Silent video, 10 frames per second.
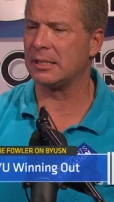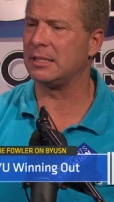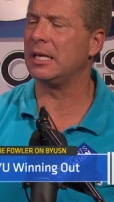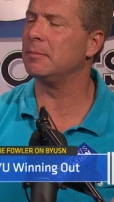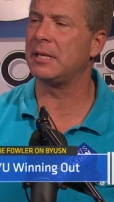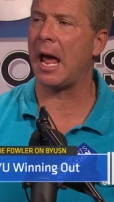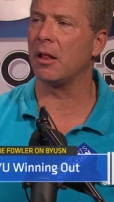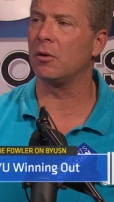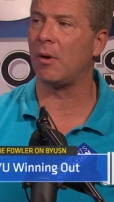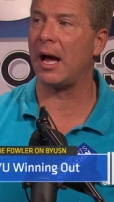a team
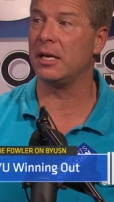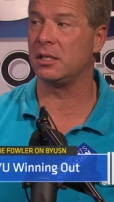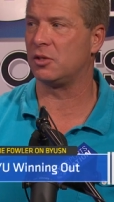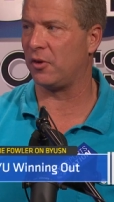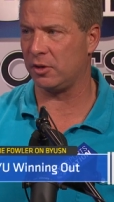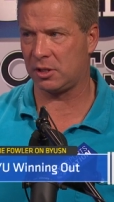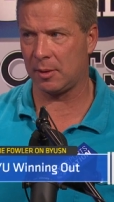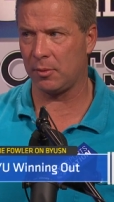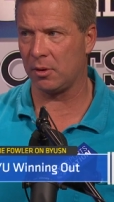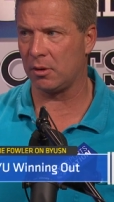talent wise that's very
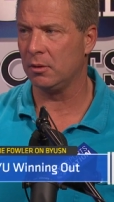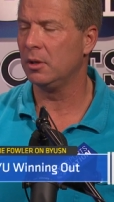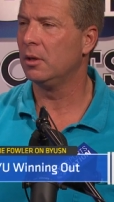similar,